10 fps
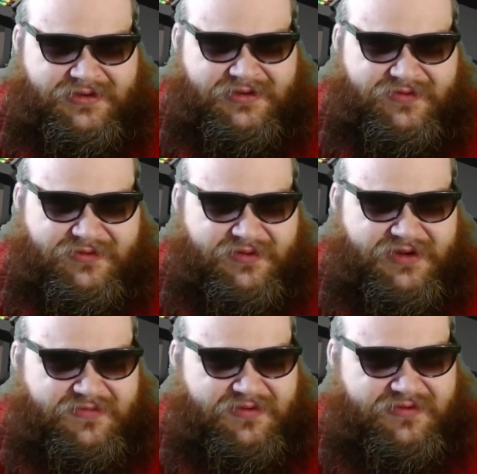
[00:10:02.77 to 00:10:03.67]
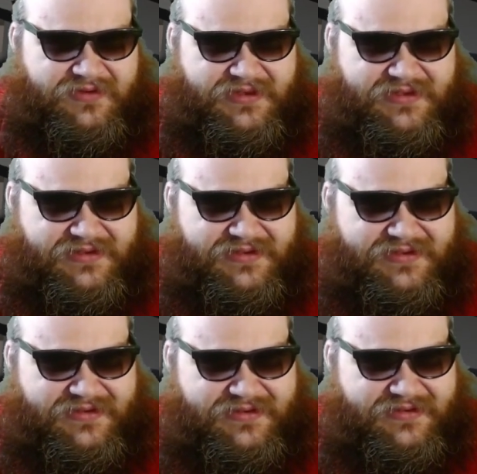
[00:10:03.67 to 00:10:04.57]
for whatever
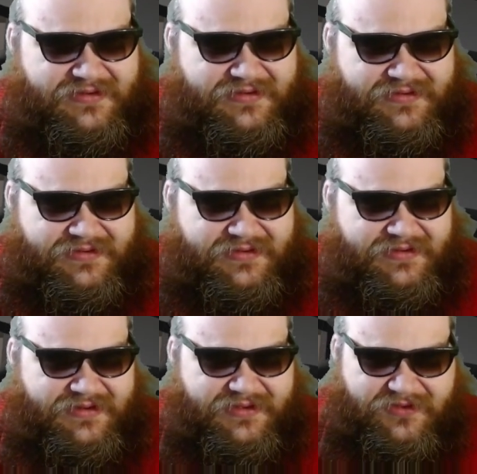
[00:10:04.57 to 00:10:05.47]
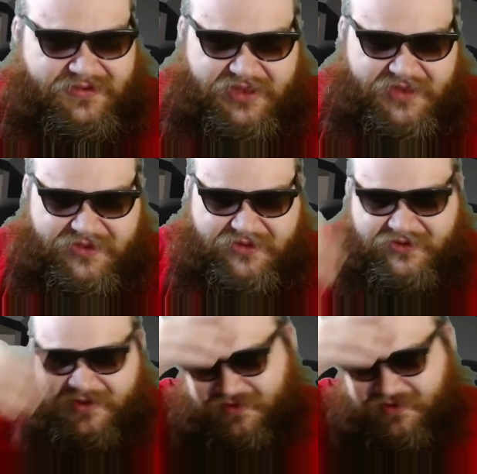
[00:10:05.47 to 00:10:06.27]
reason, this is where the episode